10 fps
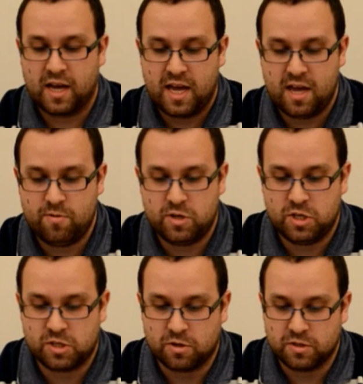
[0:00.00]
here we've
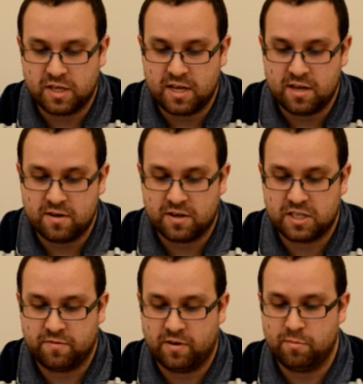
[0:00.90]
just got the nice
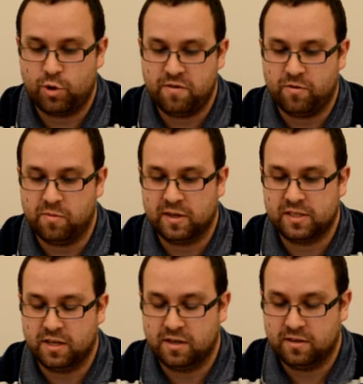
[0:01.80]
defined
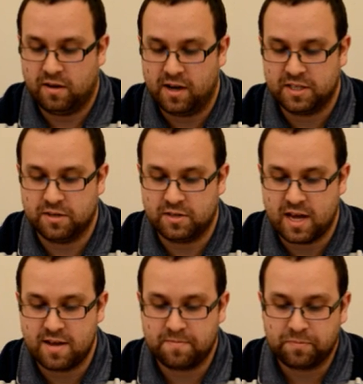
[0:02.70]
pre-formatter ISO
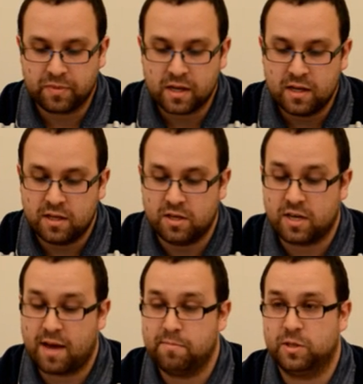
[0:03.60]
date. You
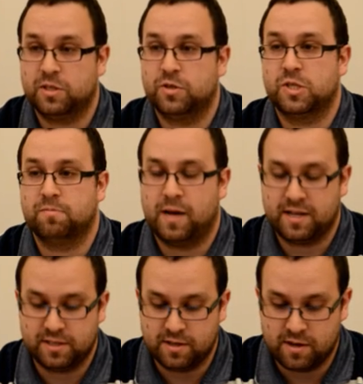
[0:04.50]
can build a custom
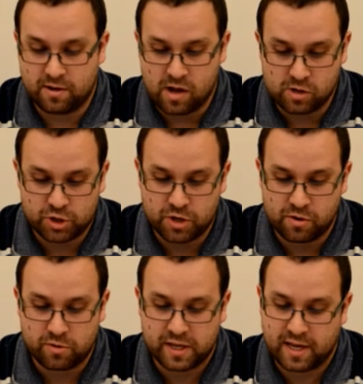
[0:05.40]
pattern and I'll, I'll, show
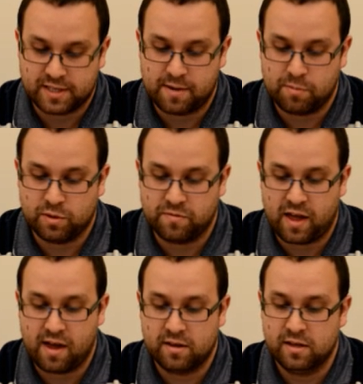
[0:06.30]
a quick example of
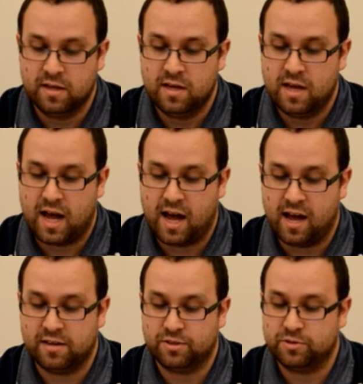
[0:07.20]
that.
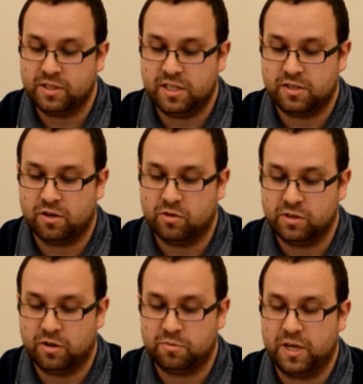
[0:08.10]
And all these, all
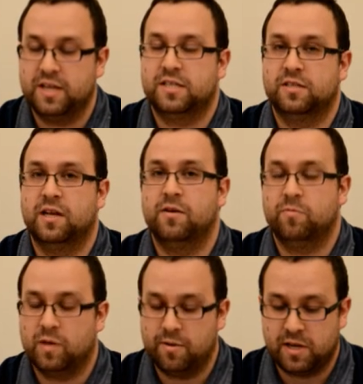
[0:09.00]
the objects, like,
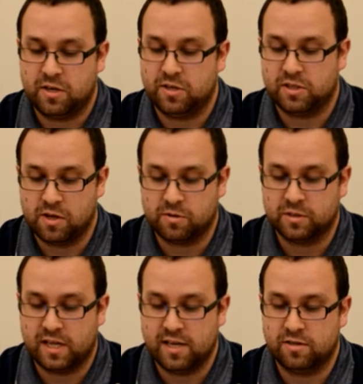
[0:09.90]
like we could use
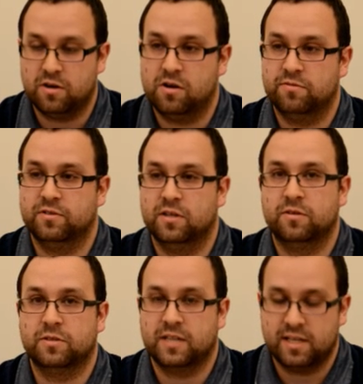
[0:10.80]
local of and
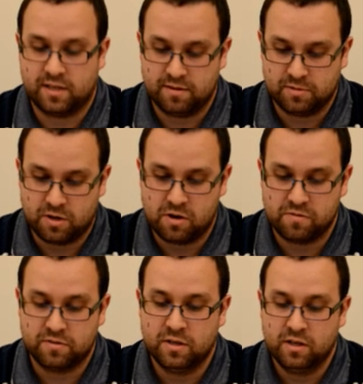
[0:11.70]
local date
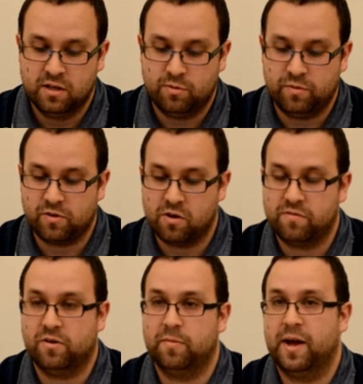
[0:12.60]
we've got a
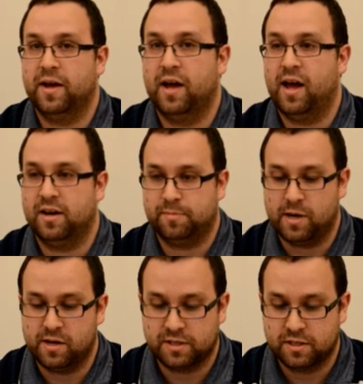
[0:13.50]
format and a
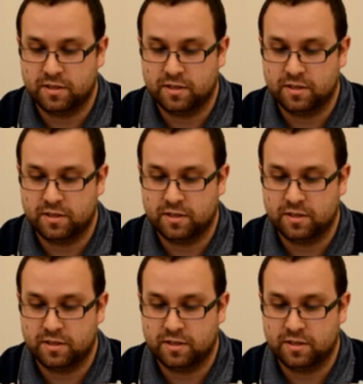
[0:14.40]
part.